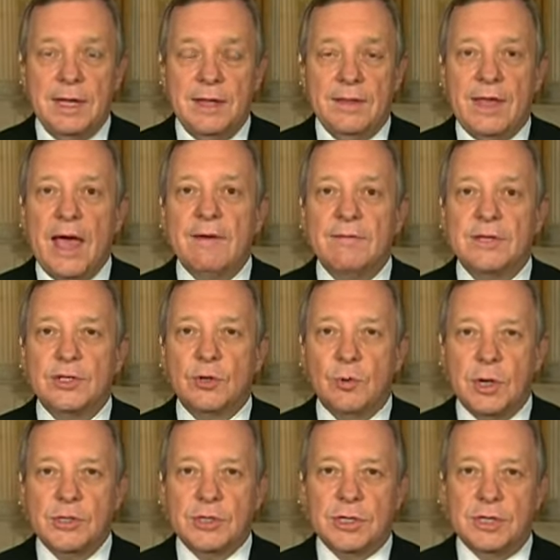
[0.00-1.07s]
The obvious
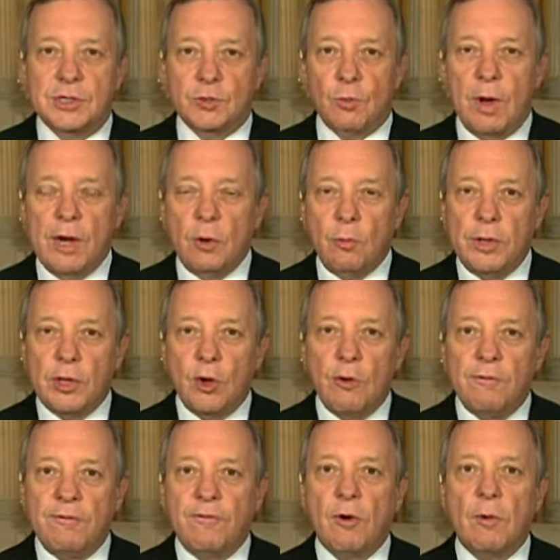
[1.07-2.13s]
question is why don't we go
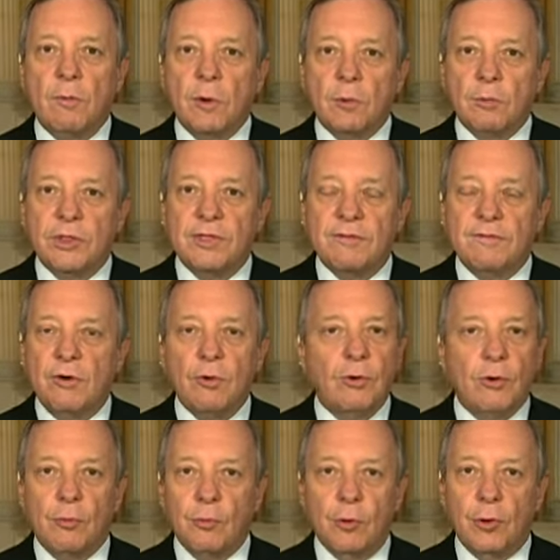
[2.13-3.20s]
forward with the
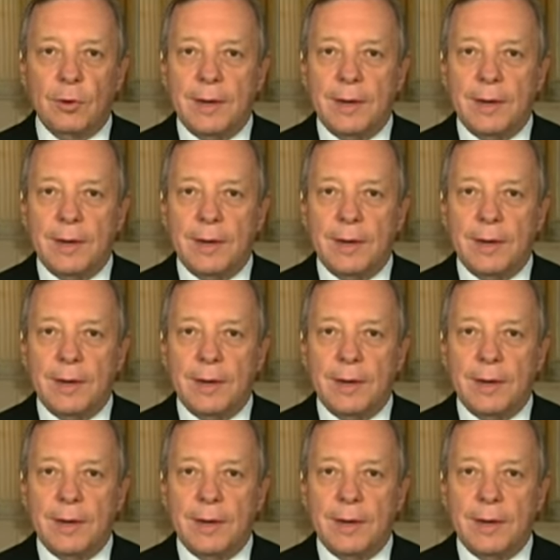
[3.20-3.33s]
Volcker rule?